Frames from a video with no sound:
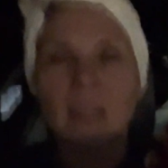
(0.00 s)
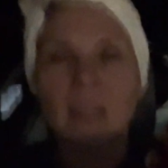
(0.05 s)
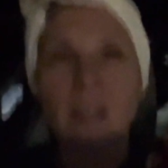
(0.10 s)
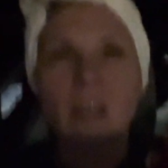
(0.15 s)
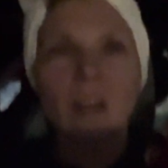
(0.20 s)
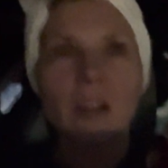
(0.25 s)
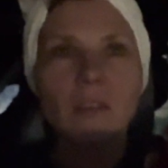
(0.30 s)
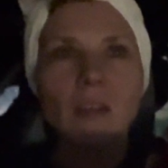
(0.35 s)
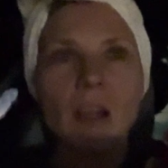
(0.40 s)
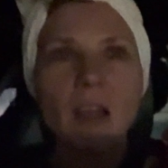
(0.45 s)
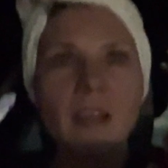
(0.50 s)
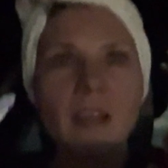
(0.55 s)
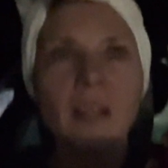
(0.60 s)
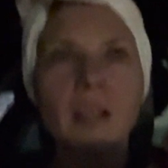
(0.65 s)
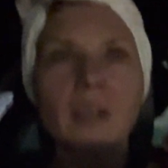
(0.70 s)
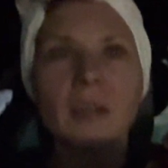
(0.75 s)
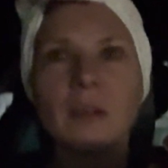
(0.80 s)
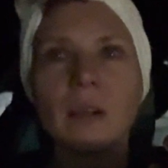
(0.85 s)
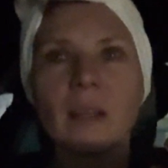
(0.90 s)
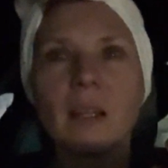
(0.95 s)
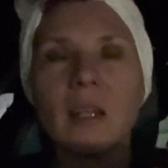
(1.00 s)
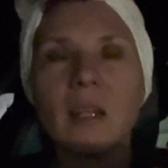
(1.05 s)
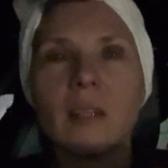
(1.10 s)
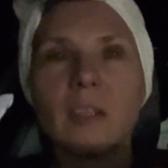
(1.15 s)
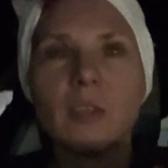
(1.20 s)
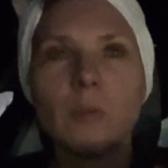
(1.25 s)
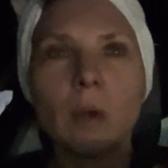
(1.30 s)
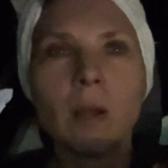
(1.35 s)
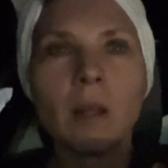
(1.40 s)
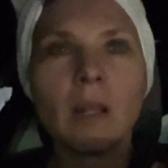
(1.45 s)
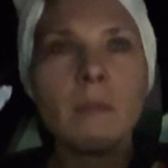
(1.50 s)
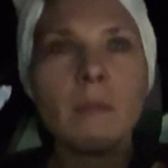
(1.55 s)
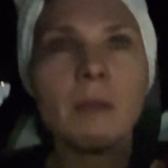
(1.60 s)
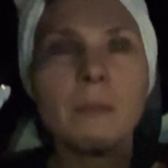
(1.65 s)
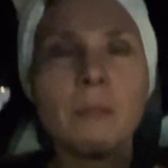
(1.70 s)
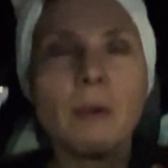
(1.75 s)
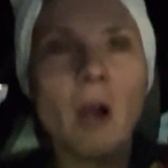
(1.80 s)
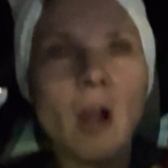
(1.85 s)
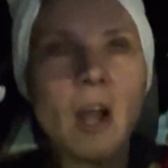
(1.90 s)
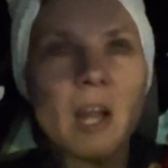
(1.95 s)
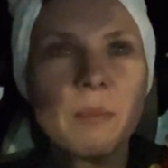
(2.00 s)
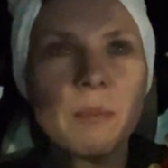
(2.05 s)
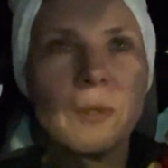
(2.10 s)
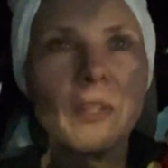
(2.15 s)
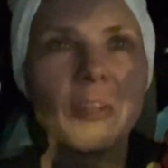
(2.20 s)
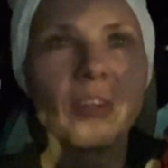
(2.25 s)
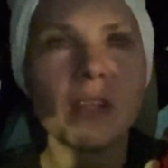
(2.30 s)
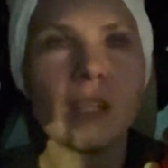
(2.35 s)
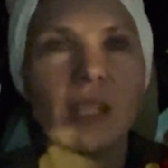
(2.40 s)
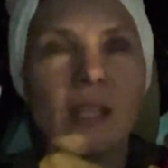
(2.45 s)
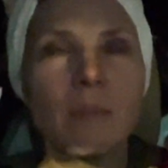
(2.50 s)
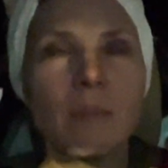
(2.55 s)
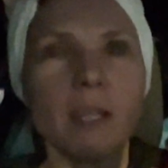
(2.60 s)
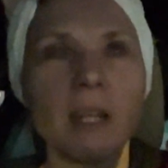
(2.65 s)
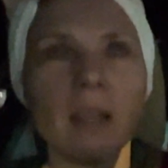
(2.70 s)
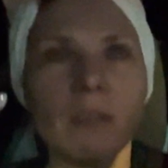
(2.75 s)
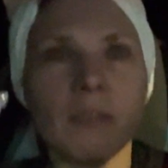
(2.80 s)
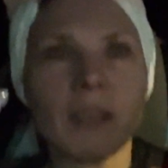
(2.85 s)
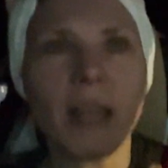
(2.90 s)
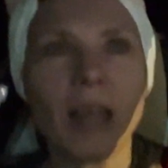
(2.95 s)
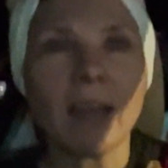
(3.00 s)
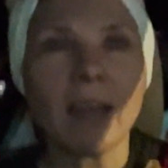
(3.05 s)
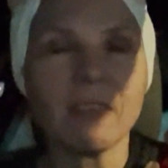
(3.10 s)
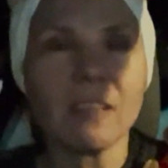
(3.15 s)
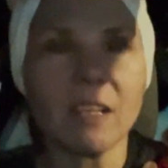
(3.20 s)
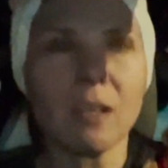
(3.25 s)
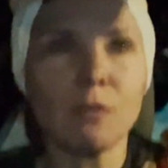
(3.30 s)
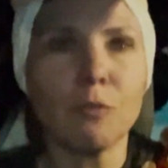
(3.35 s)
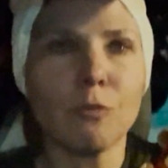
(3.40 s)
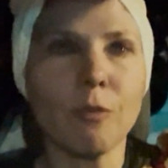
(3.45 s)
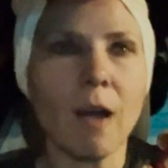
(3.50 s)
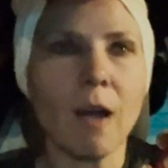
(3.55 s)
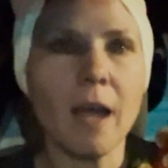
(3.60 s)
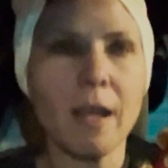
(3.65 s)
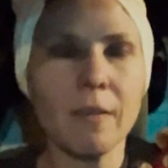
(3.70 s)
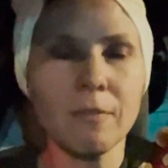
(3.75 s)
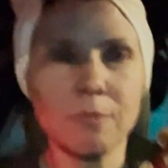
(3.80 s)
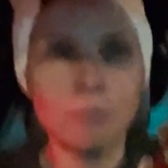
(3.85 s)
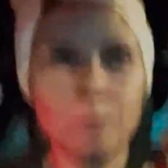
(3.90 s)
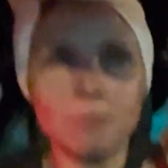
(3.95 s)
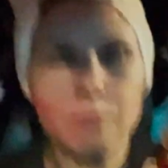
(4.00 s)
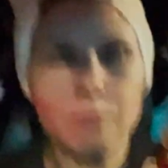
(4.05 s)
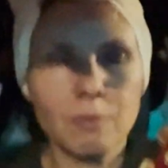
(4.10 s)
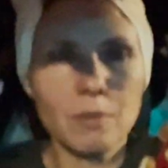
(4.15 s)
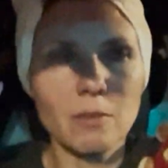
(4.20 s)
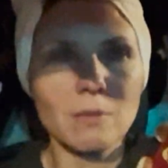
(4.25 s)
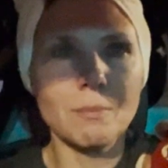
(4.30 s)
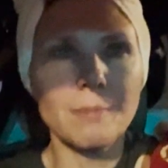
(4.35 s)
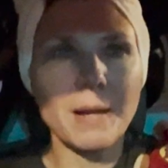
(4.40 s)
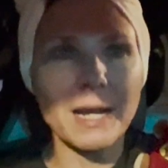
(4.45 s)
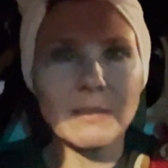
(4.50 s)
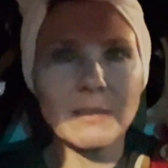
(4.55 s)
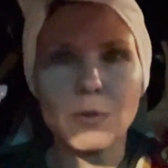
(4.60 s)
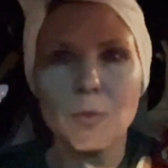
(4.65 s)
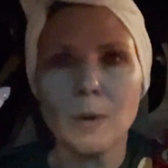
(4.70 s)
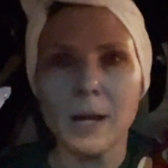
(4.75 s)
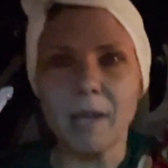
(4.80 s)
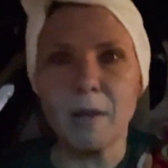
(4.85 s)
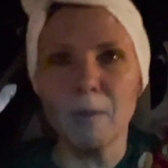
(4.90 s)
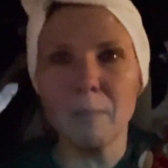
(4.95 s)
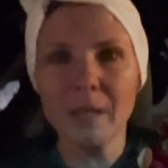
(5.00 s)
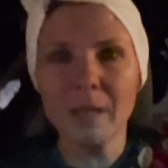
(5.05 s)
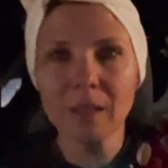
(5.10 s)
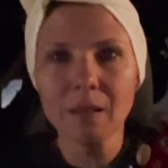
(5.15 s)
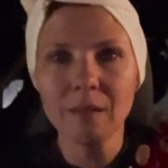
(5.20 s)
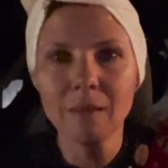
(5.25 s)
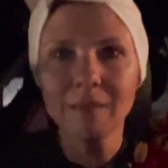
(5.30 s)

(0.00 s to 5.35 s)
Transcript: Colorado, you won't let me park, but you're gonna give me enough gas to go drive back to Wyoming,